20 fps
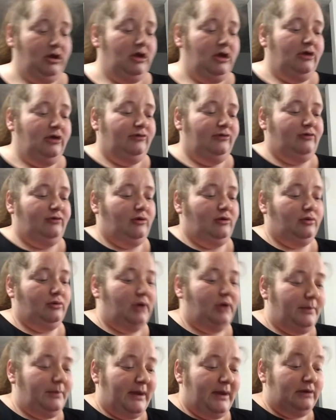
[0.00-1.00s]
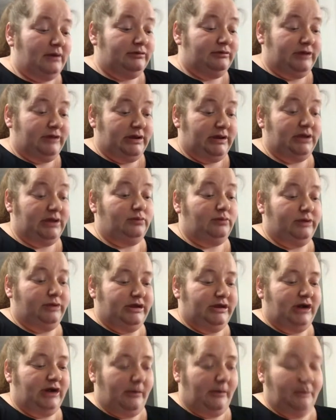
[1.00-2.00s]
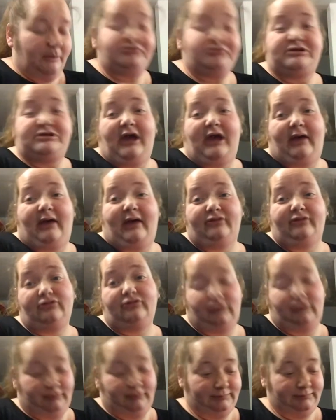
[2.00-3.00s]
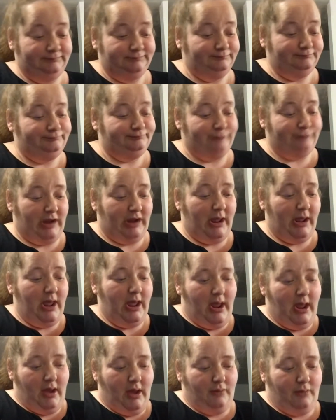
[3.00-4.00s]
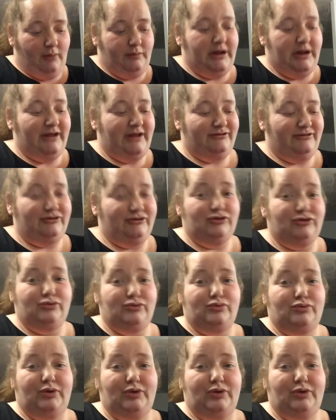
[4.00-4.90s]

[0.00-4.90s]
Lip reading: So apparently we cannot multitask. We need to do